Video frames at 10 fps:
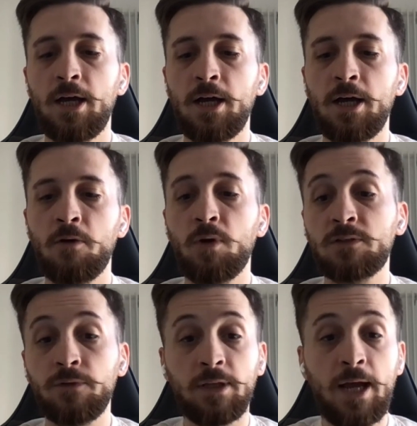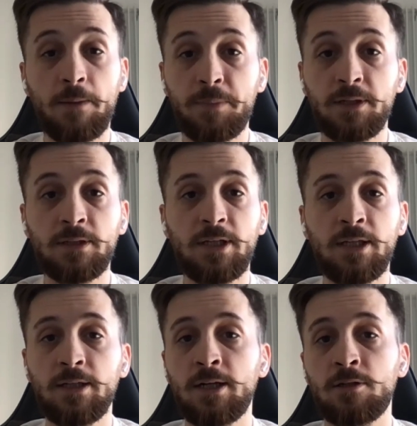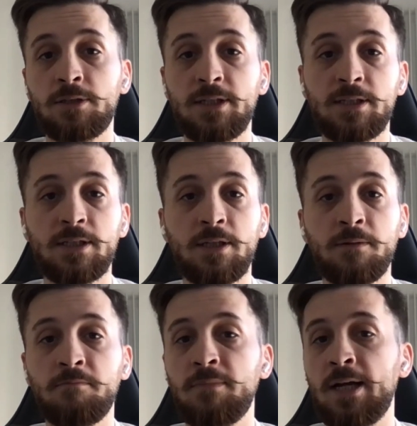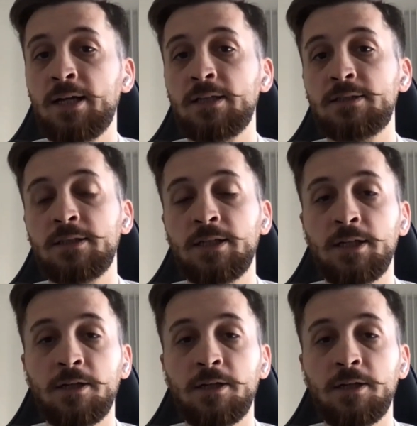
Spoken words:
What will happen in our system and